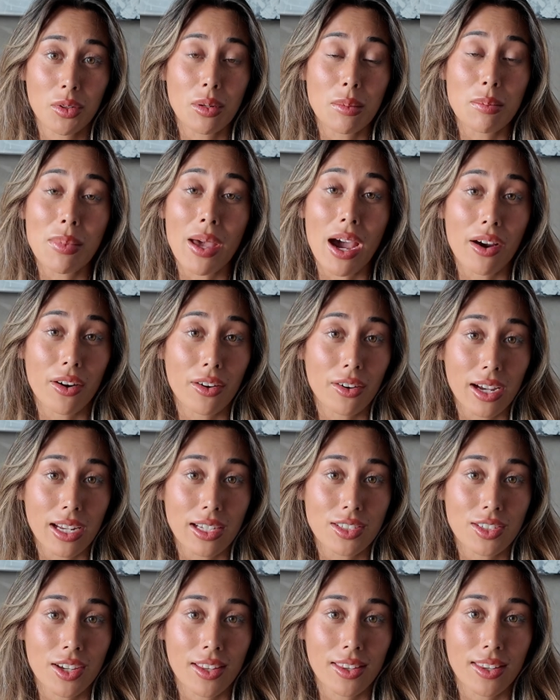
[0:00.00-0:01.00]
who empower
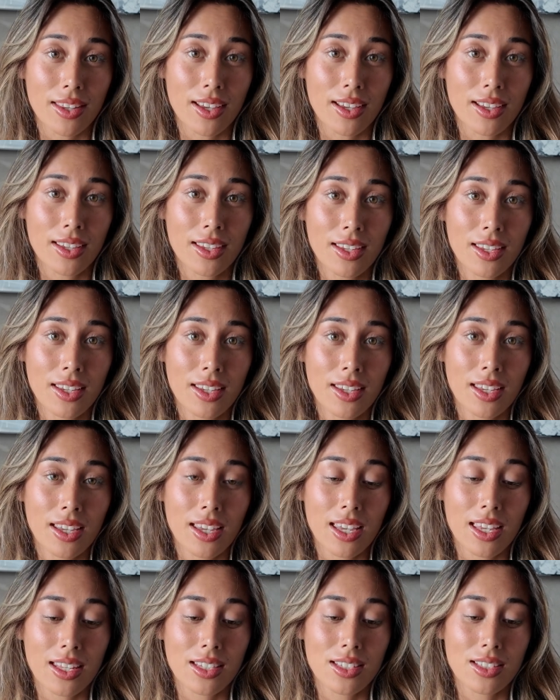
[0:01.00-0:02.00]
each other,
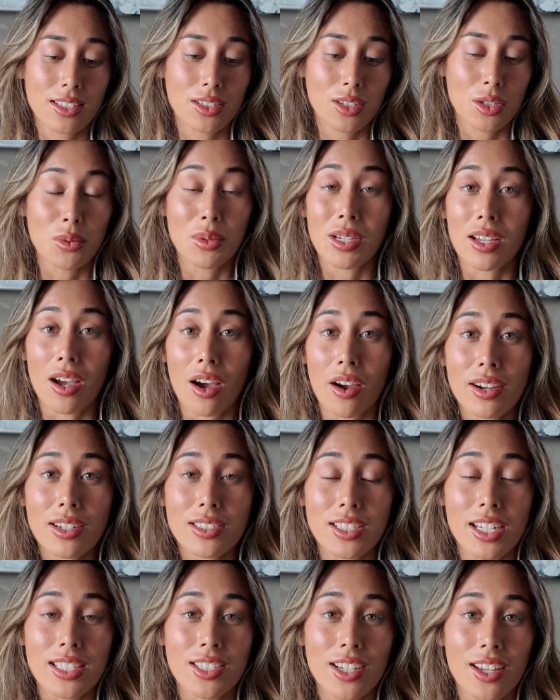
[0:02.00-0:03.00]
and who
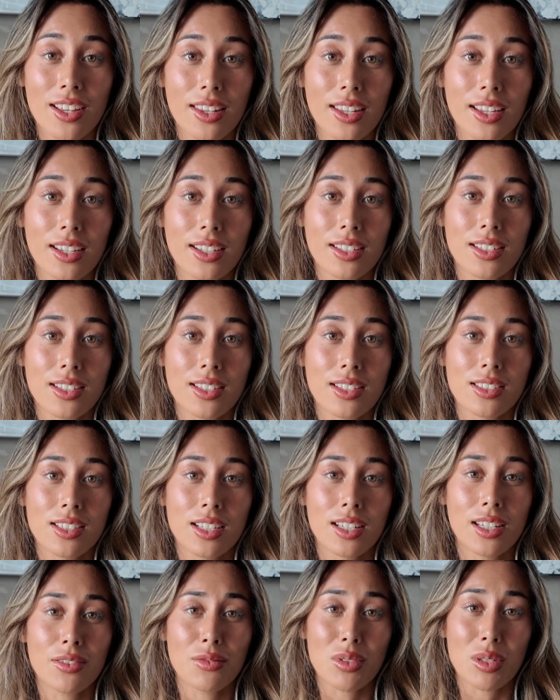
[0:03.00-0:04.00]
encourage each other
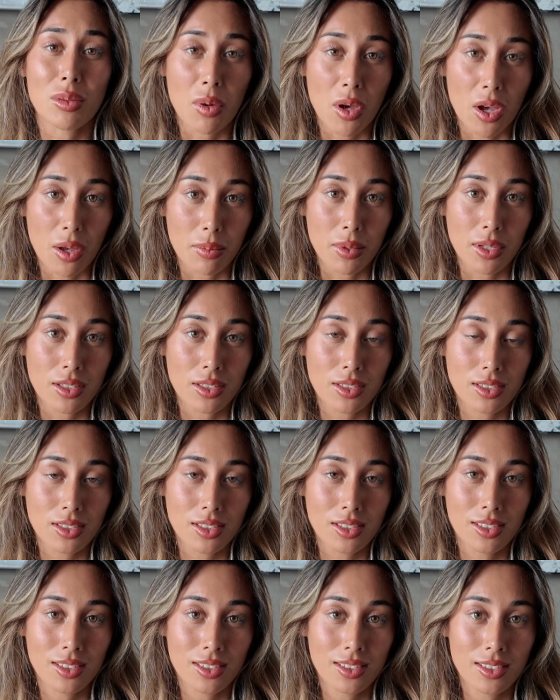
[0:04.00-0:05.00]
to live with
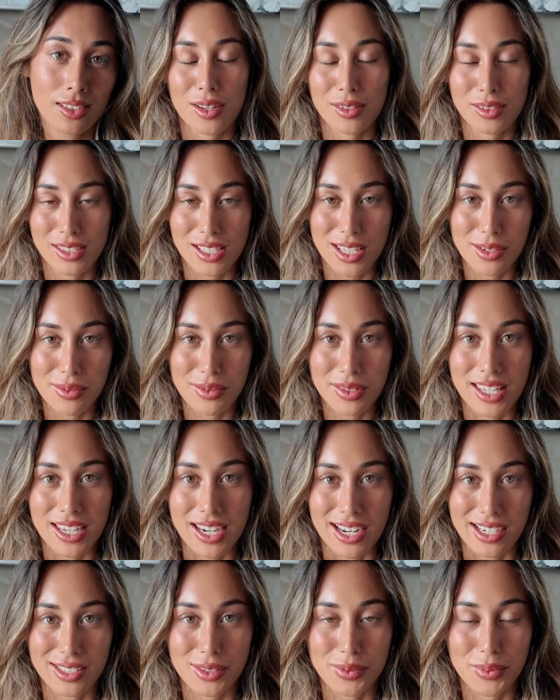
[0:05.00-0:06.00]
purpose. I'll see you in the
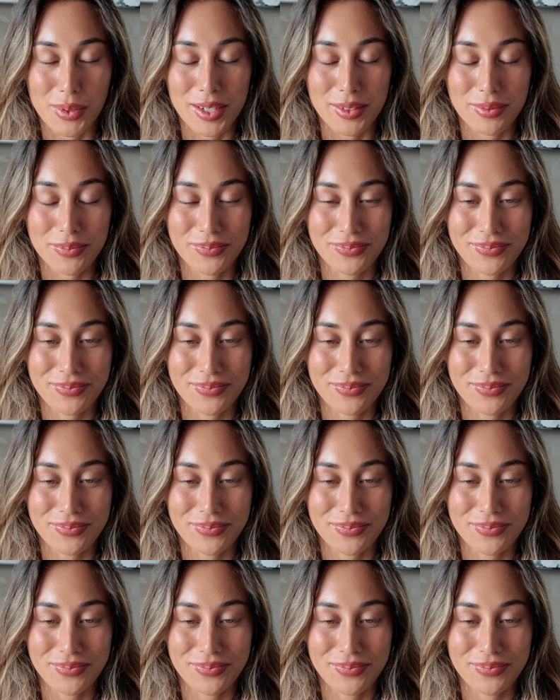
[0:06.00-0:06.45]
next one.